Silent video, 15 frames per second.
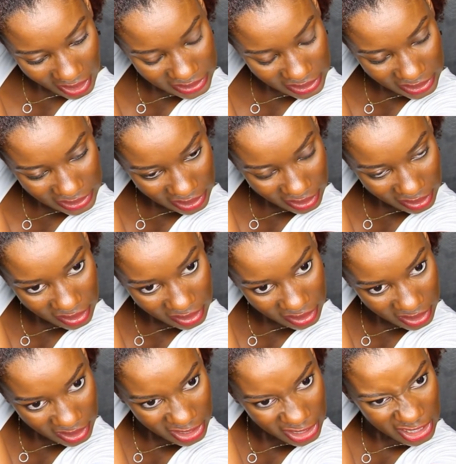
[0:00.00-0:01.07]
a lot easier
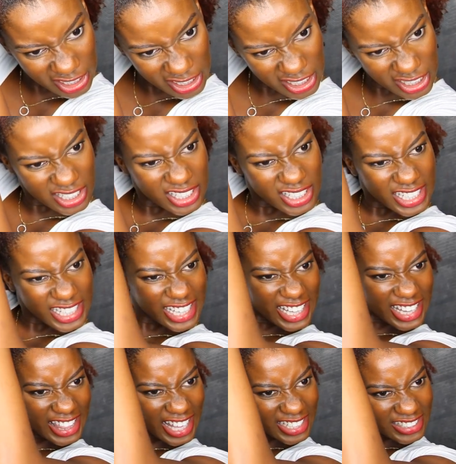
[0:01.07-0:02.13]

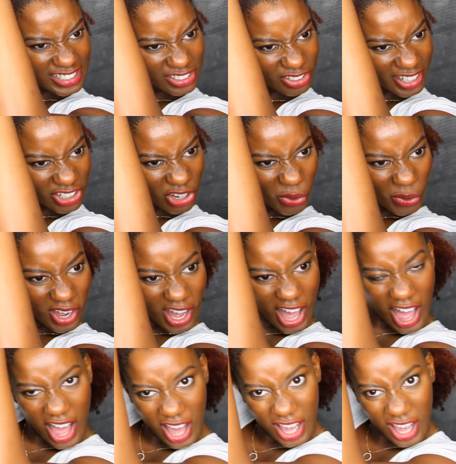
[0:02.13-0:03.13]
than it is right now.